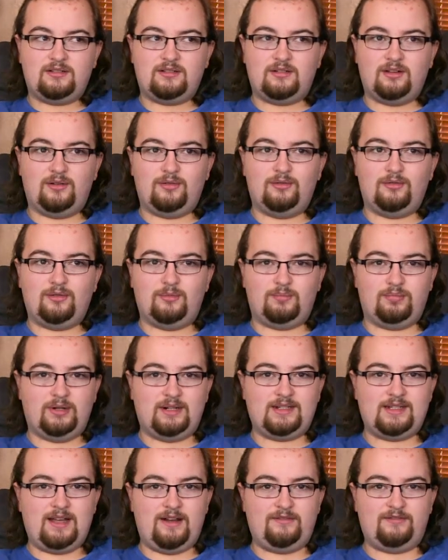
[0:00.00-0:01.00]
got all the
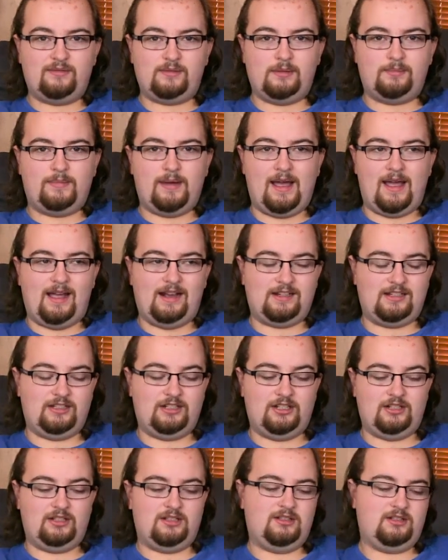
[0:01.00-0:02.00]
bricks out from the bag and
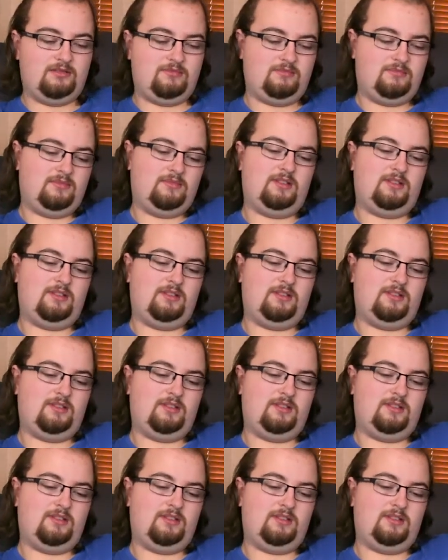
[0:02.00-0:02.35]
just